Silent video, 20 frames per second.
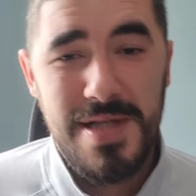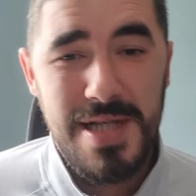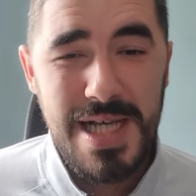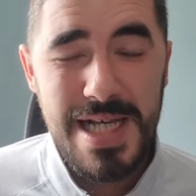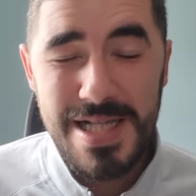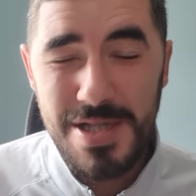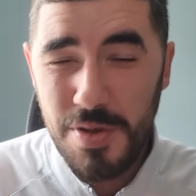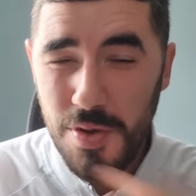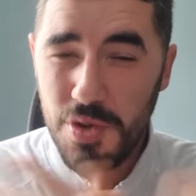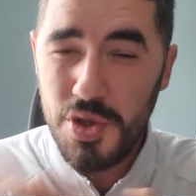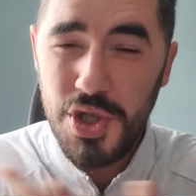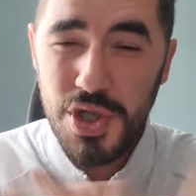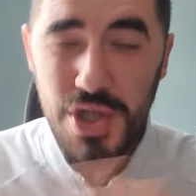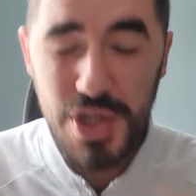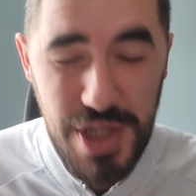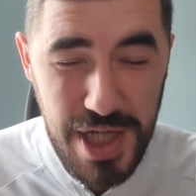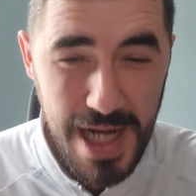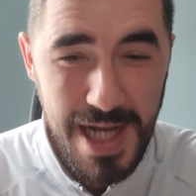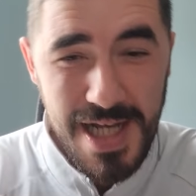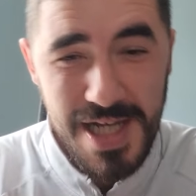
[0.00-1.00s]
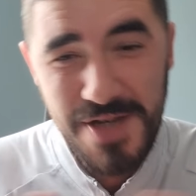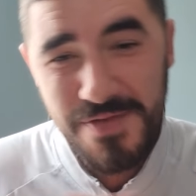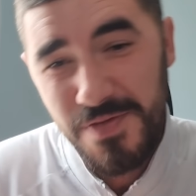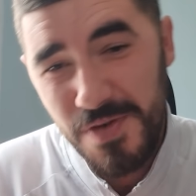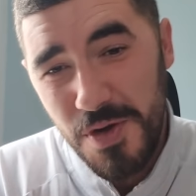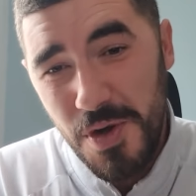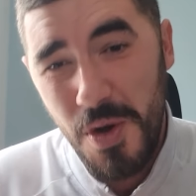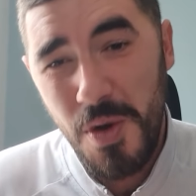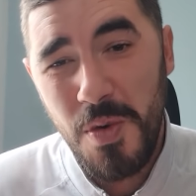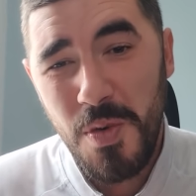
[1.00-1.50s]
He doesn't change
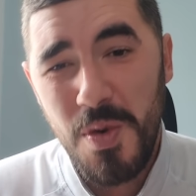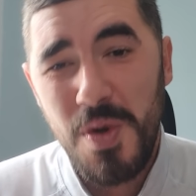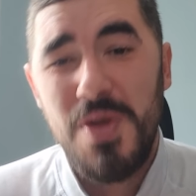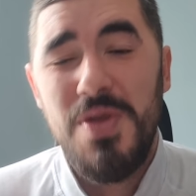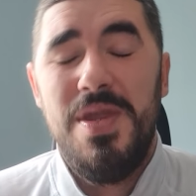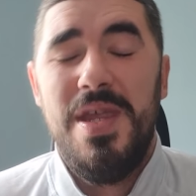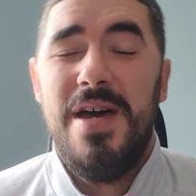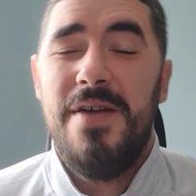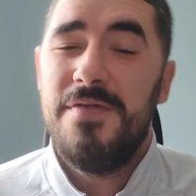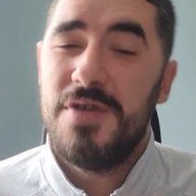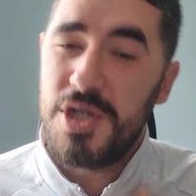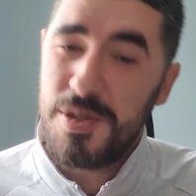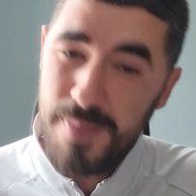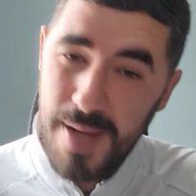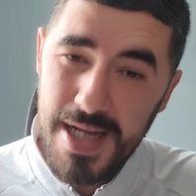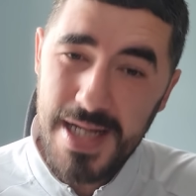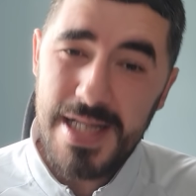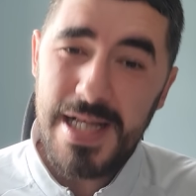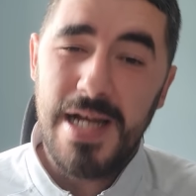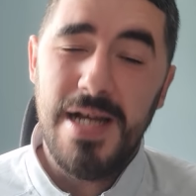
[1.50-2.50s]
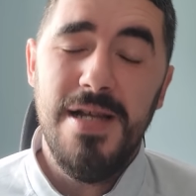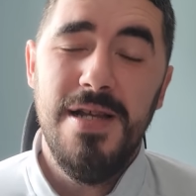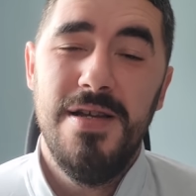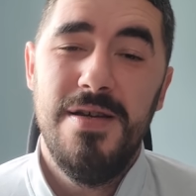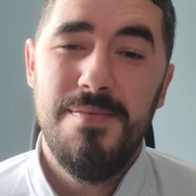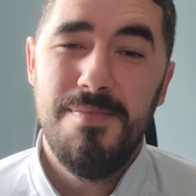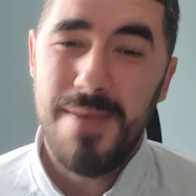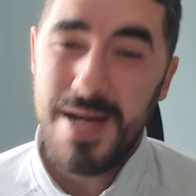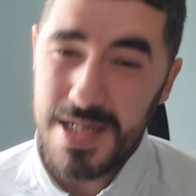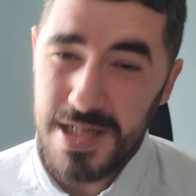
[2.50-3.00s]
for no one. I respect that
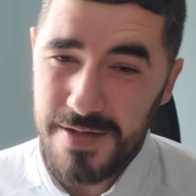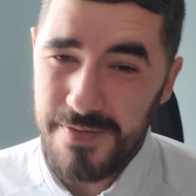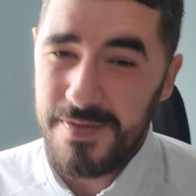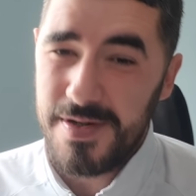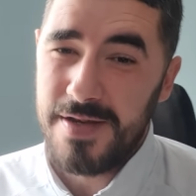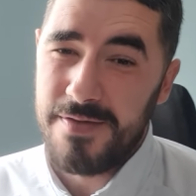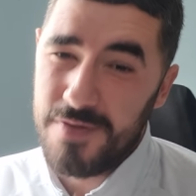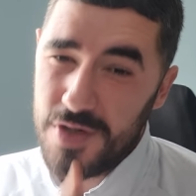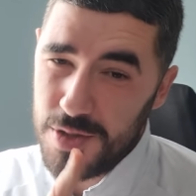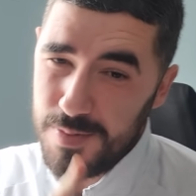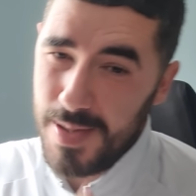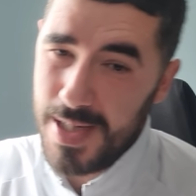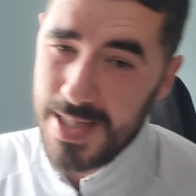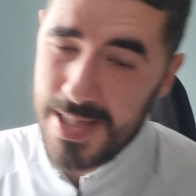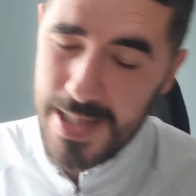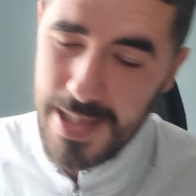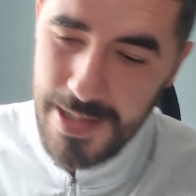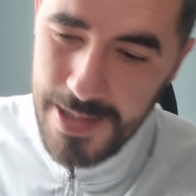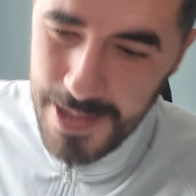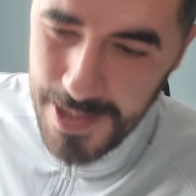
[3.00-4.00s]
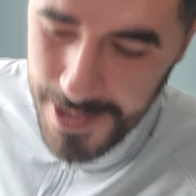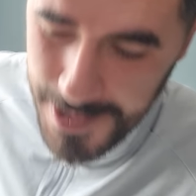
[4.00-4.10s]
massively. I respect that.